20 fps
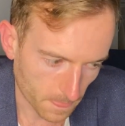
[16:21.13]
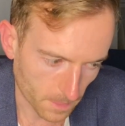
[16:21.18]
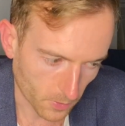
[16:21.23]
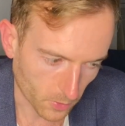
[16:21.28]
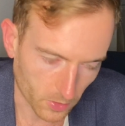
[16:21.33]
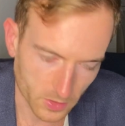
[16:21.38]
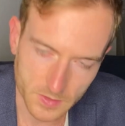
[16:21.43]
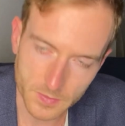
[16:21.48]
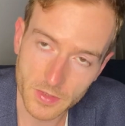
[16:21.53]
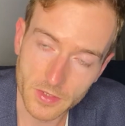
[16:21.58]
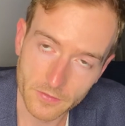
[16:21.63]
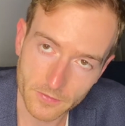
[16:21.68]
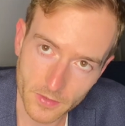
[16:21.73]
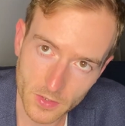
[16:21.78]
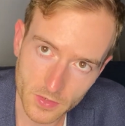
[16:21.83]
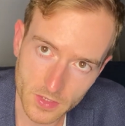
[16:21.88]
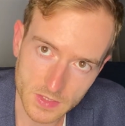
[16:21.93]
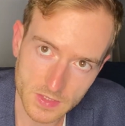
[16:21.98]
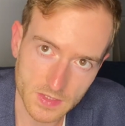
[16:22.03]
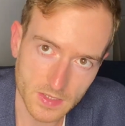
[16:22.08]
or it's been the
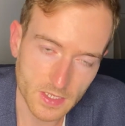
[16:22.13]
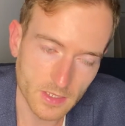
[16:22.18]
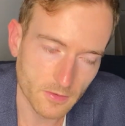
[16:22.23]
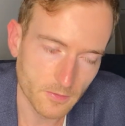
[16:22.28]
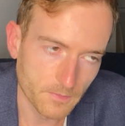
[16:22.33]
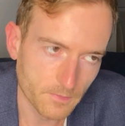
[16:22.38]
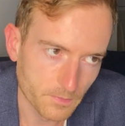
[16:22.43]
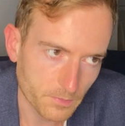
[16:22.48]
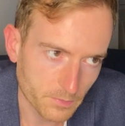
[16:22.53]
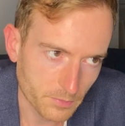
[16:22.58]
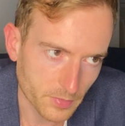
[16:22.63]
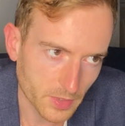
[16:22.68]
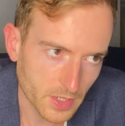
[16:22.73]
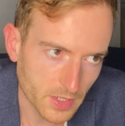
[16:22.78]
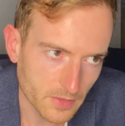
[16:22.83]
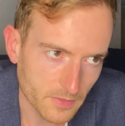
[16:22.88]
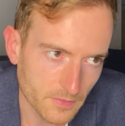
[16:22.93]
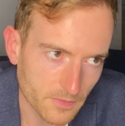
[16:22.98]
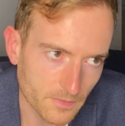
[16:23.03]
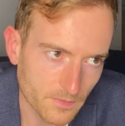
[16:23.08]
focus now.
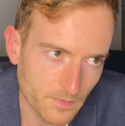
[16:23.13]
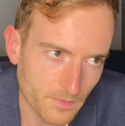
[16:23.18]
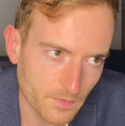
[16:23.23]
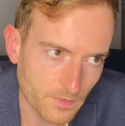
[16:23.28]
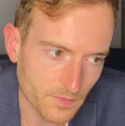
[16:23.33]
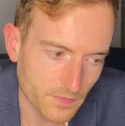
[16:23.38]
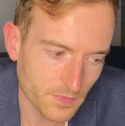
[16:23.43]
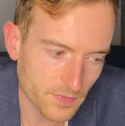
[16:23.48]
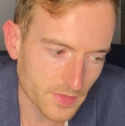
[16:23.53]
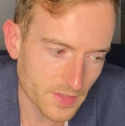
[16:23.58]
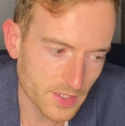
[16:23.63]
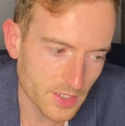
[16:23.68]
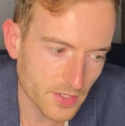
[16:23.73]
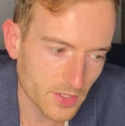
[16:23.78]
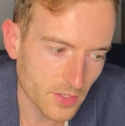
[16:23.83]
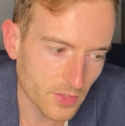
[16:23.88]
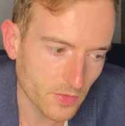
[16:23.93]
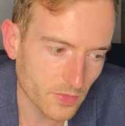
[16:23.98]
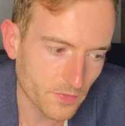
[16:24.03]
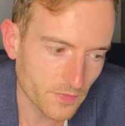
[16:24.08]
But you
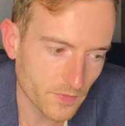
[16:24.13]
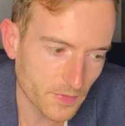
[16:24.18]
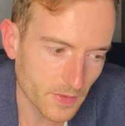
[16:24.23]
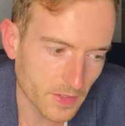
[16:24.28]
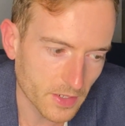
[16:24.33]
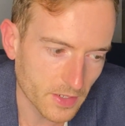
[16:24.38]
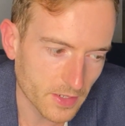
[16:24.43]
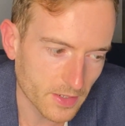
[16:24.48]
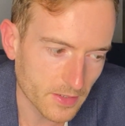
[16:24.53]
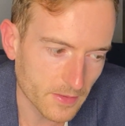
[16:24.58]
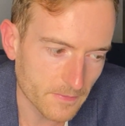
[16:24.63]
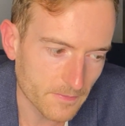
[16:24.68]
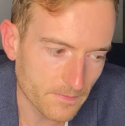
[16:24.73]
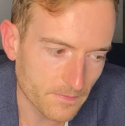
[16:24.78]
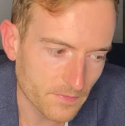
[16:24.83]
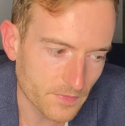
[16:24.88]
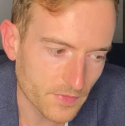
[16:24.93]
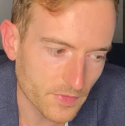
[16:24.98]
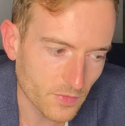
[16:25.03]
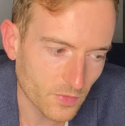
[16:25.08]
know, um,
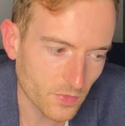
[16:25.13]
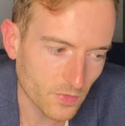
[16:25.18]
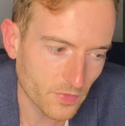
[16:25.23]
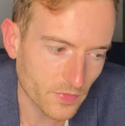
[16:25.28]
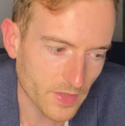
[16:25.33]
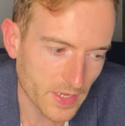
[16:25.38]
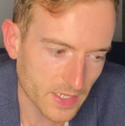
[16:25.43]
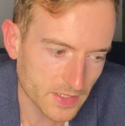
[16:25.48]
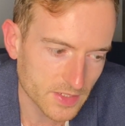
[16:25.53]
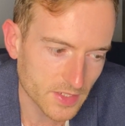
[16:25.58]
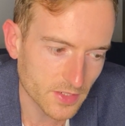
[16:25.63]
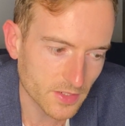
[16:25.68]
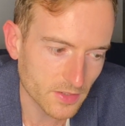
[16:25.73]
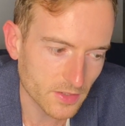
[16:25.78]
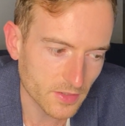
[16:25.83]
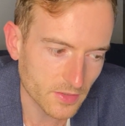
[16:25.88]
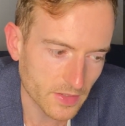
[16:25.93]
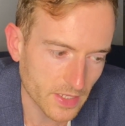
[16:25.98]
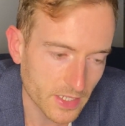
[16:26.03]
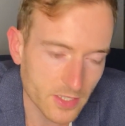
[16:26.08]
that's
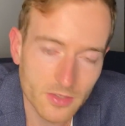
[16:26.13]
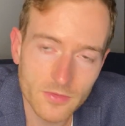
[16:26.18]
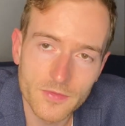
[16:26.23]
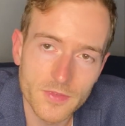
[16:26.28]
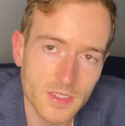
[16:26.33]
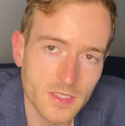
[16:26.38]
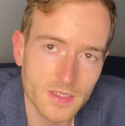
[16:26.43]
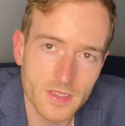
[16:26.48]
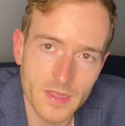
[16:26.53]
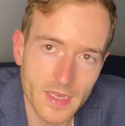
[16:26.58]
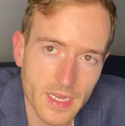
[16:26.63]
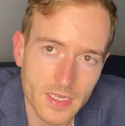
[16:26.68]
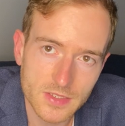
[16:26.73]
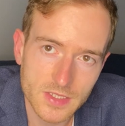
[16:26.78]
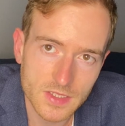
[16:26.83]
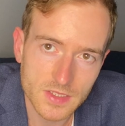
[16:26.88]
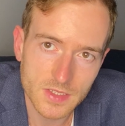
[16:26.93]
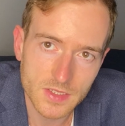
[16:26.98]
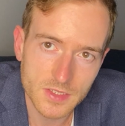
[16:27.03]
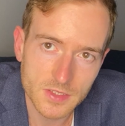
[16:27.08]
gonna that could feed into the
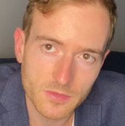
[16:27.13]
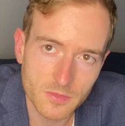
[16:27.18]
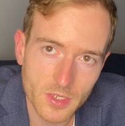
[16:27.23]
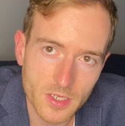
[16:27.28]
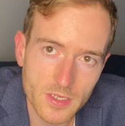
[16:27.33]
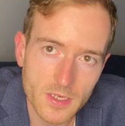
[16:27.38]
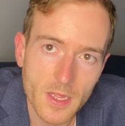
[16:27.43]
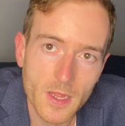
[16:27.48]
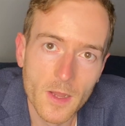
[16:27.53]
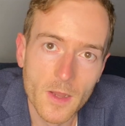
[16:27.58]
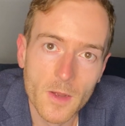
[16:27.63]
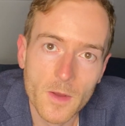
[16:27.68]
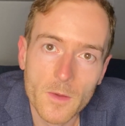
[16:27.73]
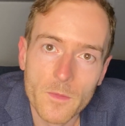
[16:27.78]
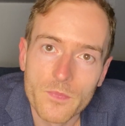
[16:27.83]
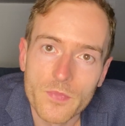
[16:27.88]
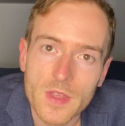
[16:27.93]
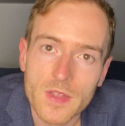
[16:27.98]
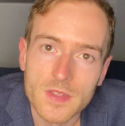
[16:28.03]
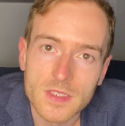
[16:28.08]
housing system, right?
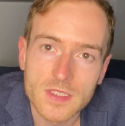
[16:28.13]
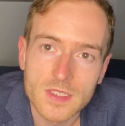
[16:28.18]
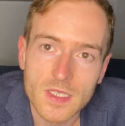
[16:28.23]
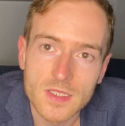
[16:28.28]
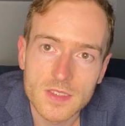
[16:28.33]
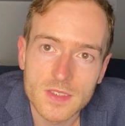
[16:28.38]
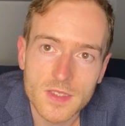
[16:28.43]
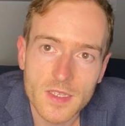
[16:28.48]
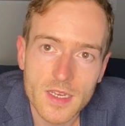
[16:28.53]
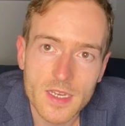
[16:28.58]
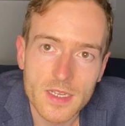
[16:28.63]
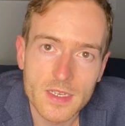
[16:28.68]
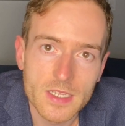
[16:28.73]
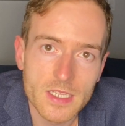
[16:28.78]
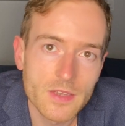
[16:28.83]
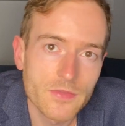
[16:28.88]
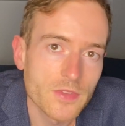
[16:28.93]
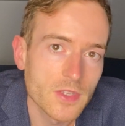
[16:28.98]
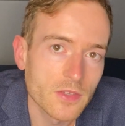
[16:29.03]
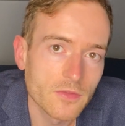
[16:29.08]
In the sense that
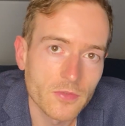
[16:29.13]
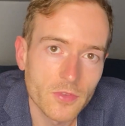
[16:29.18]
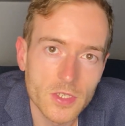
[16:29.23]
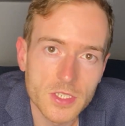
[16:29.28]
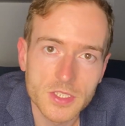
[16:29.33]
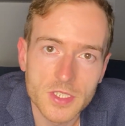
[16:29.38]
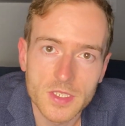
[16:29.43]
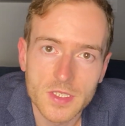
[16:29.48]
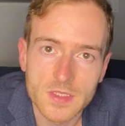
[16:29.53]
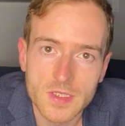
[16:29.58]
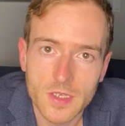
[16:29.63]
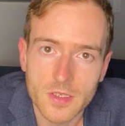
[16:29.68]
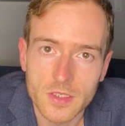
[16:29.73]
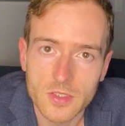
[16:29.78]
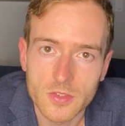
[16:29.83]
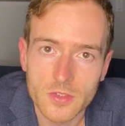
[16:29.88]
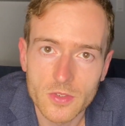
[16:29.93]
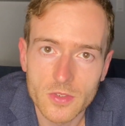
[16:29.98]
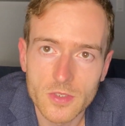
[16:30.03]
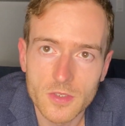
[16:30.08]
if the inflation gets out of
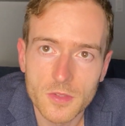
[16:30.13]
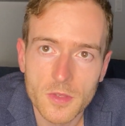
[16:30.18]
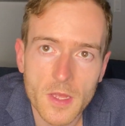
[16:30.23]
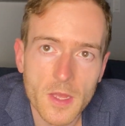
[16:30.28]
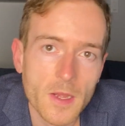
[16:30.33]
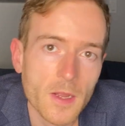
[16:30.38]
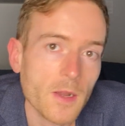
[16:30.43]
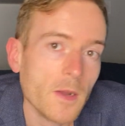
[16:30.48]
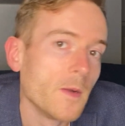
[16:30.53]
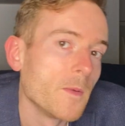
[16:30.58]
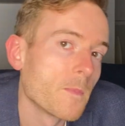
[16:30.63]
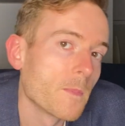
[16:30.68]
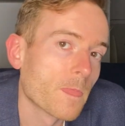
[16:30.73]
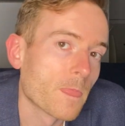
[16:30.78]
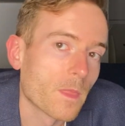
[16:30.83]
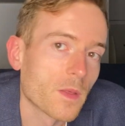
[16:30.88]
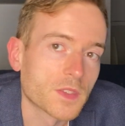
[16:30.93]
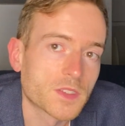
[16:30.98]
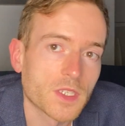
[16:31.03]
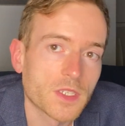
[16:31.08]
control,
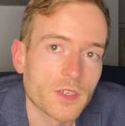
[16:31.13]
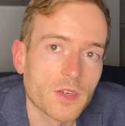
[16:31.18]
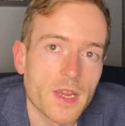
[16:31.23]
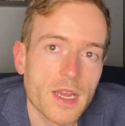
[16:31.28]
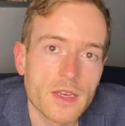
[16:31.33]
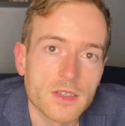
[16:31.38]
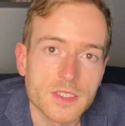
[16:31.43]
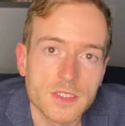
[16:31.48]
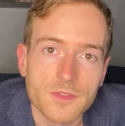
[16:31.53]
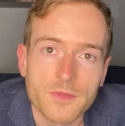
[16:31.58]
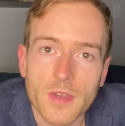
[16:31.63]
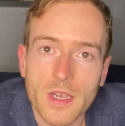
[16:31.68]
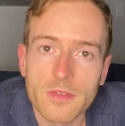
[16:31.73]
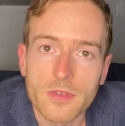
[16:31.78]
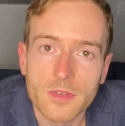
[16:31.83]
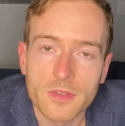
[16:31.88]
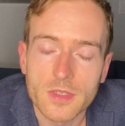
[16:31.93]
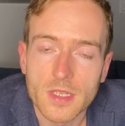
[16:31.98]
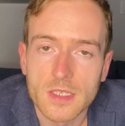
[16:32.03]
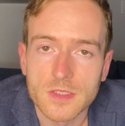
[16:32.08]
let's say your house is five
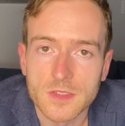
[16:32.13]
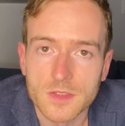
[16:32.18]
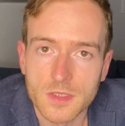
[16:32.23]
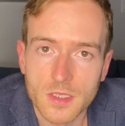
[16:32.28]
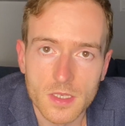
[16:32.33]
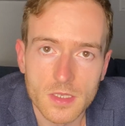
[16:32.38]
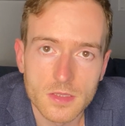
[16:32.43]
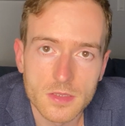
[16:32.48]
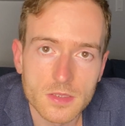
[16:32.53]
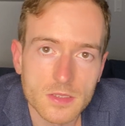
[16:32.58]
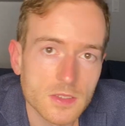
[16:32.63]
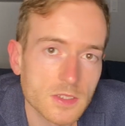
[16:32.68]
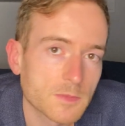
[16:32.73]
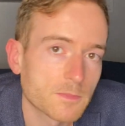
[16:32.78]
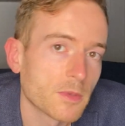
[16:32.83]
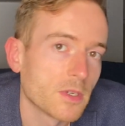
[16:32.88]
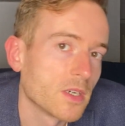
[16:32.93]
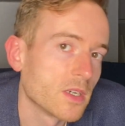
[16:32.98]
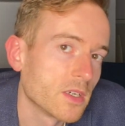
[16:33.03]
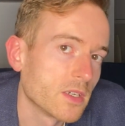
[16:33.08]
hundred thousand dollars,
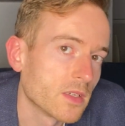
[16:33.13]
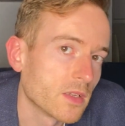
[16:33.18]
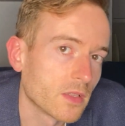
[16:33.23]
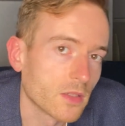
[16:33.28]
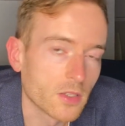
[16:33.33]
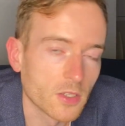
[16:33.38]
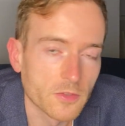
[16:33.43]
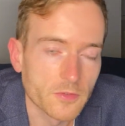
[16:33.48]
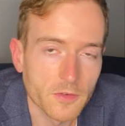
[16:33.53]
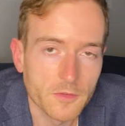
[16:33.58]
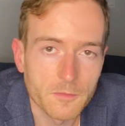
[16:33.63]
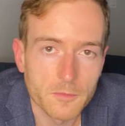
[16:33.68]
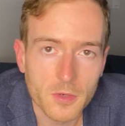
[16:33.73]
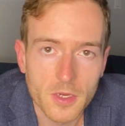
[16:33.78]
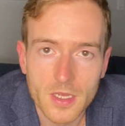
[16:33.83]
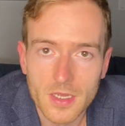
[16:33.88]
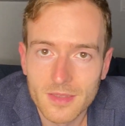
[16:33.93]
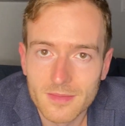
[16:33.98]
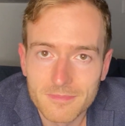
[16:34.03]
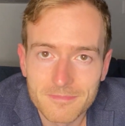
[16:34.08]
but a loaf of
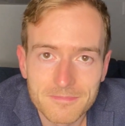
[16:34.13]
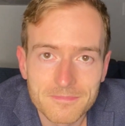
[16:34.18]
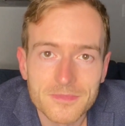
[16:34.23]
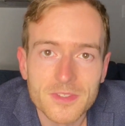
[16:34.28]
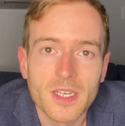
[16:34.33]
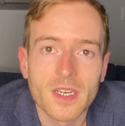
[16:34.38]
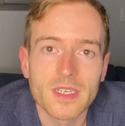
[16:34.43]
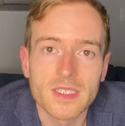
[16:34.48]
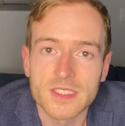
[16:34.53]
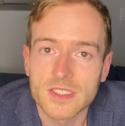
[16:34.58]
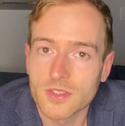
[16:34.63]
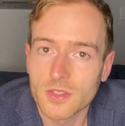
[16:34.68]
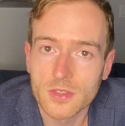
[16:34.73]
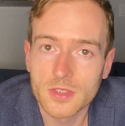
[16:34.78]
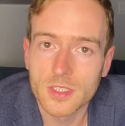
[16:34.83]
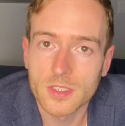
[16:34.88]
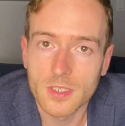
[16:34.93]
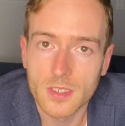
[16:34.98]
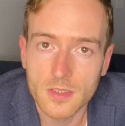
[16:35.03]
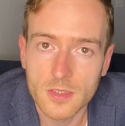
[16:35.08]
bread costs
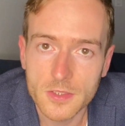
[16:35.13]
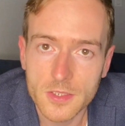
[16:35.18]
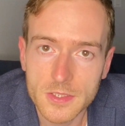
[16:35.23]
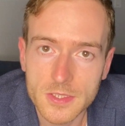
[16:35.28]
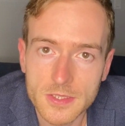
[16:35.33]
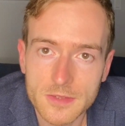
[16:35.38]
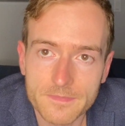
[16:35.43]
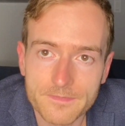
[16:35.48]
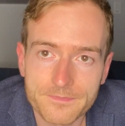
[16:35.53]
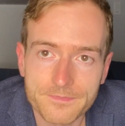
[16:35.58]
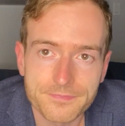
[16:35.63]
thirty dollars